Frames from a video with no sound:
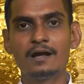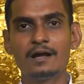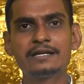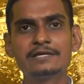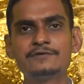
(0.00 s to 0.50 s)

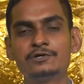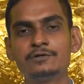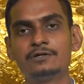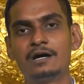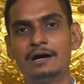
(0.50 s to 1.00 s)
And even
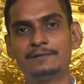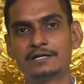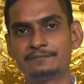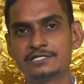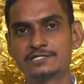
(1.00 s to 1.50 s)
though our
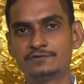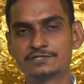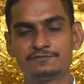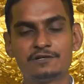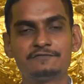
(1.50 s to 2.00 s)
pilgrimage
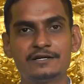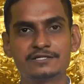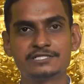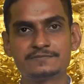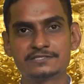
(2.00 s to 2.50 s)
was full of
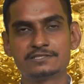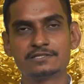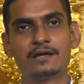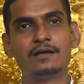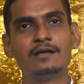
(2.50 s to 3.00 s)
hardships,
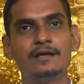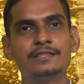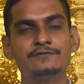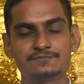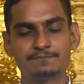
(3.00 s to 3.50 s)

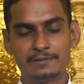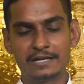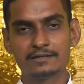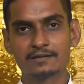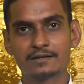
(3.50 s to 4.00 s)
there was
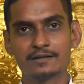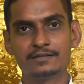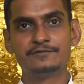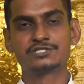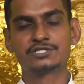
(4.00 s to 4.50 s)
pain,
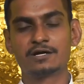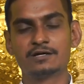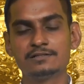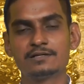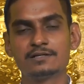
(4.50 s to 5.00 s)
there was
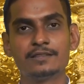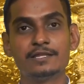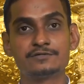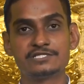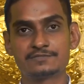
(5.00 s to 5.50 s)
struggle,
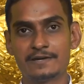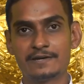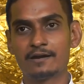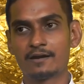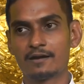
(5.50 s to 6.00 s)
there was
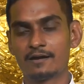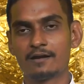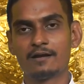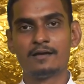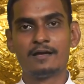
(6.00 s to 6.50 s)
despair,
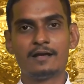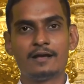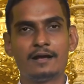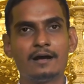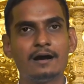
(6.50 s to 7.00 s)

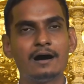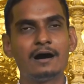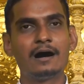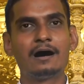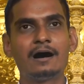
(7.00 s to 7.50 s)

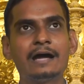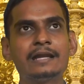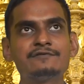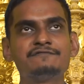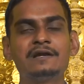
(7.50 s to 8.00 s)
I
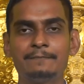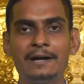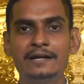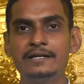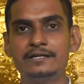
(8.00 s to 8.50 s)
never felt
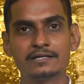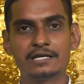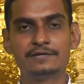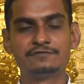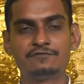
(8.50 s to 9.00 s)

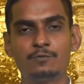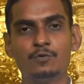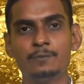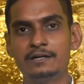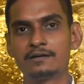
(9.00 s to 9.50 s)
abandoned even for a
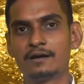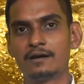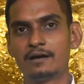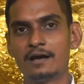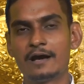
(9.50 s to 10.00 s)
moment.
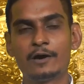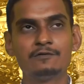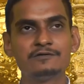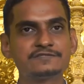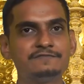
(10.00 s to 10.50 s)
I
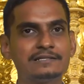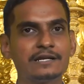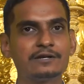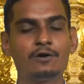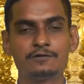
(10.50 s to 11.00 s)
always felt
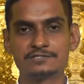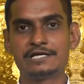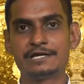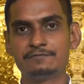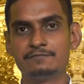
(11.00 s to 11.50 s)
that God was
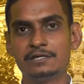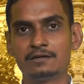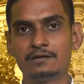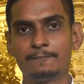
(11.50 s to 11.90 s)
there with me.